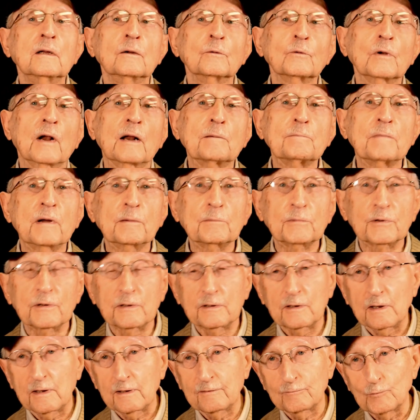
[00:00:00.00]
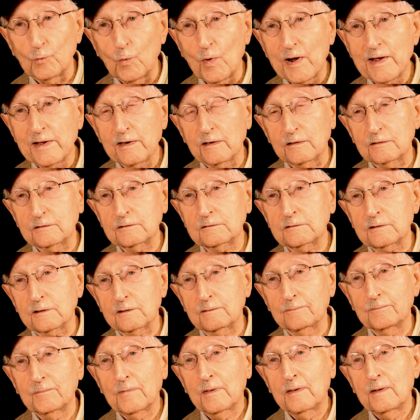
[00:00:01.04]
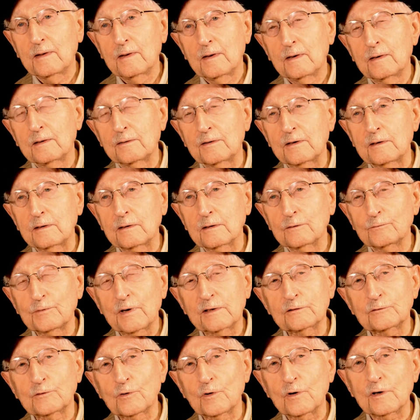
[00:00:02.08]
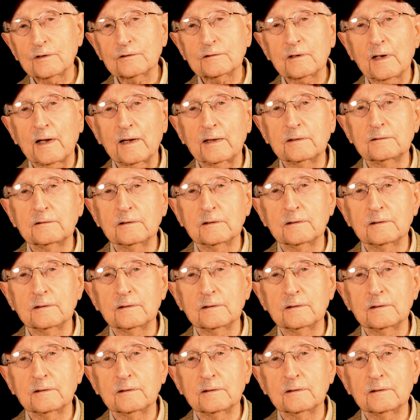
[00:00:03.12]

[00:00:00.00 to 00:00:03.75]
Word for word: well, I remember in Wales, the Red Cross had.